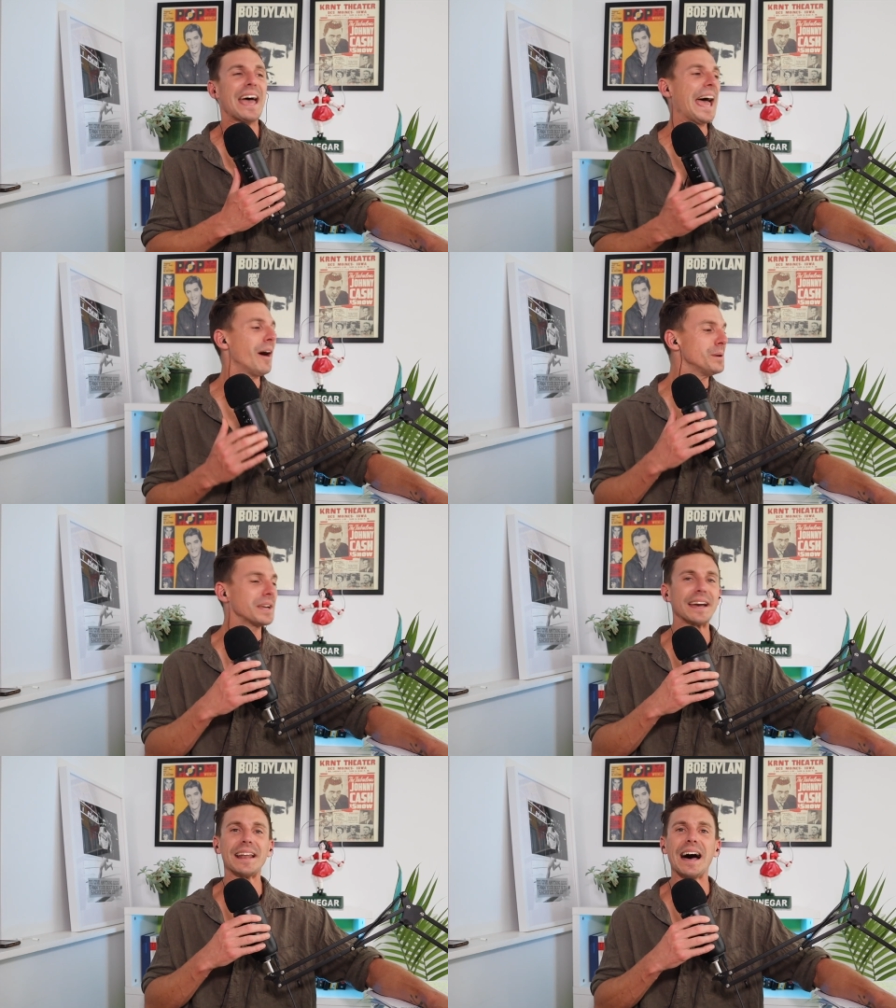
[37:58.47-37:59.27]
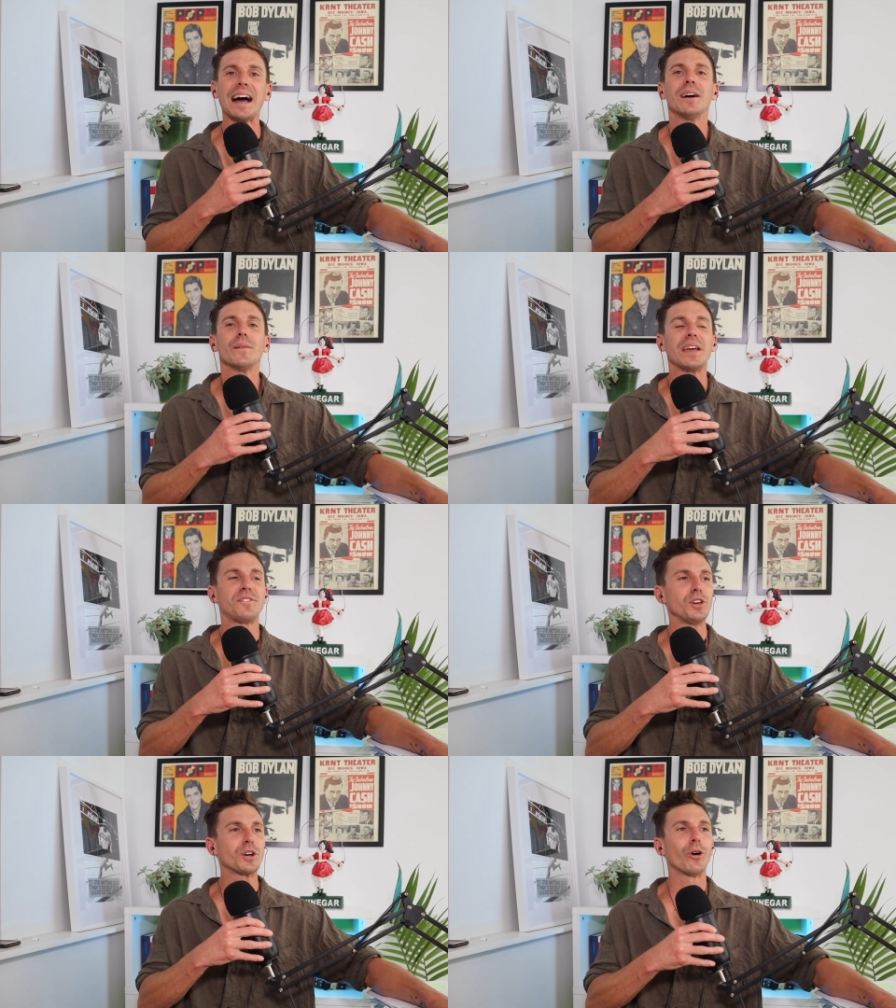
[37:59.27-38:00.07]
How are you going to, uh,
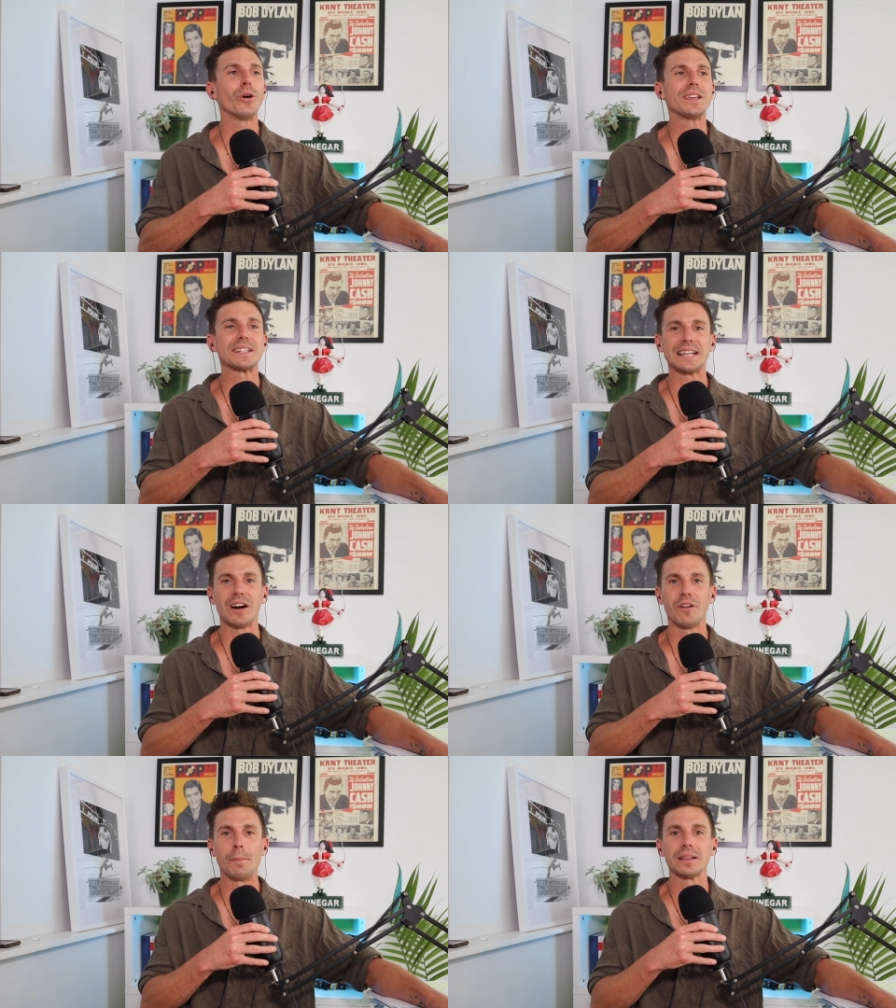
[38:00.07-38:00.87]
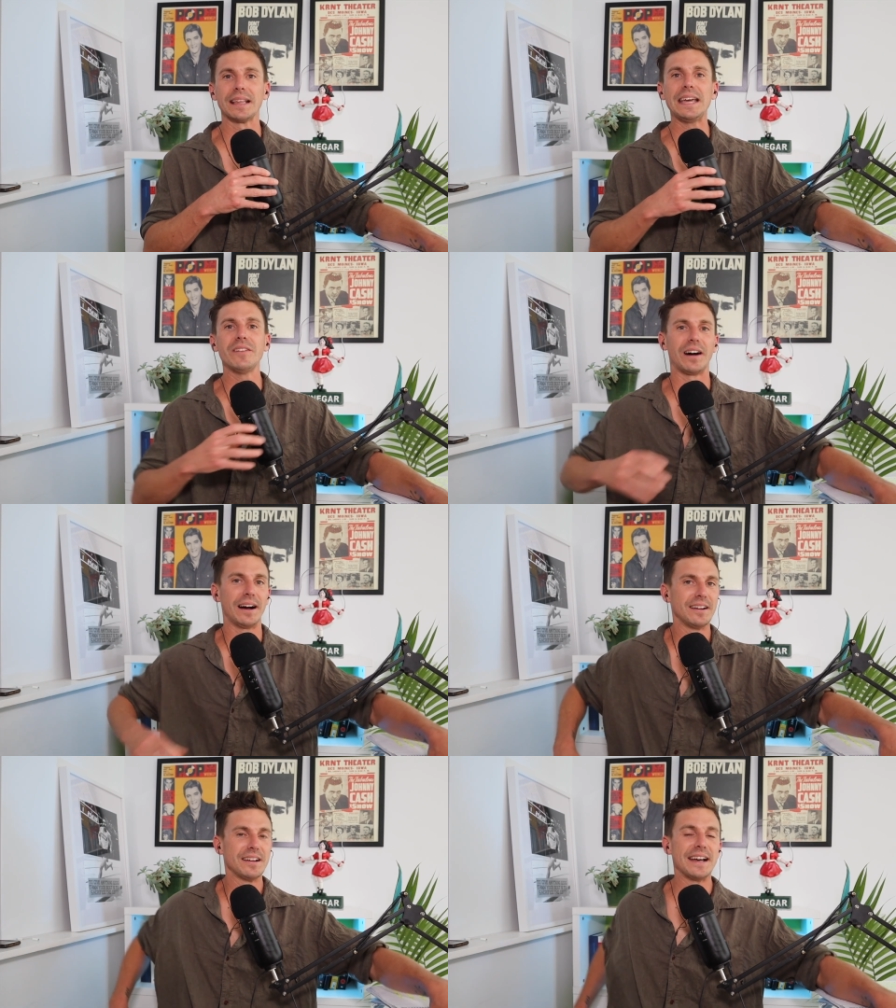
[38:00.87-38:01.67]
if you call yourself a
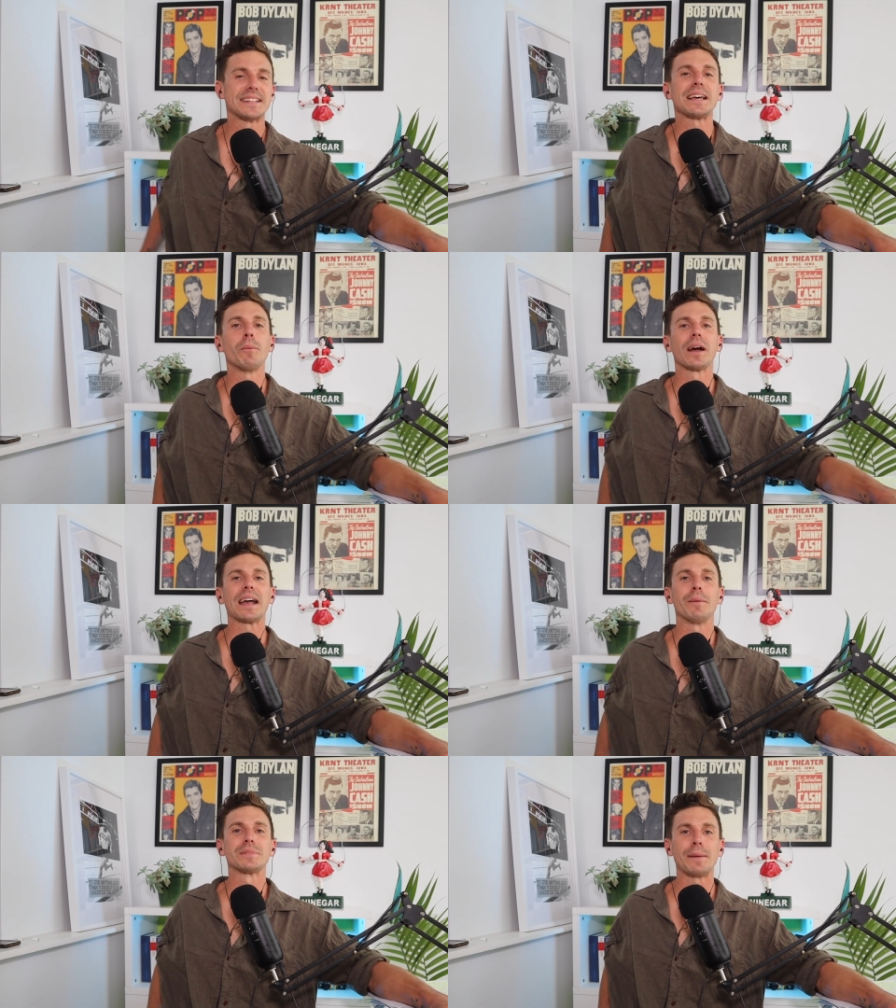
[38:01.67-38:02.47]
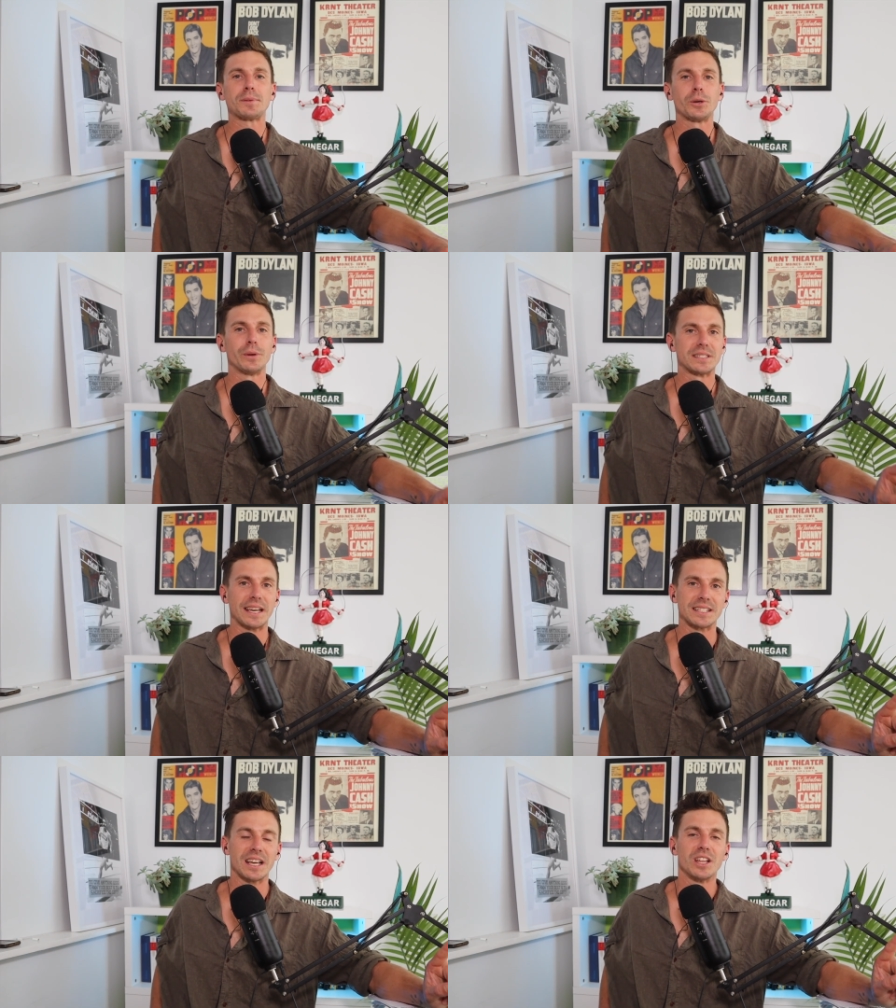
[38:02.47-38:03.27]
believer and someone comes up to you and says,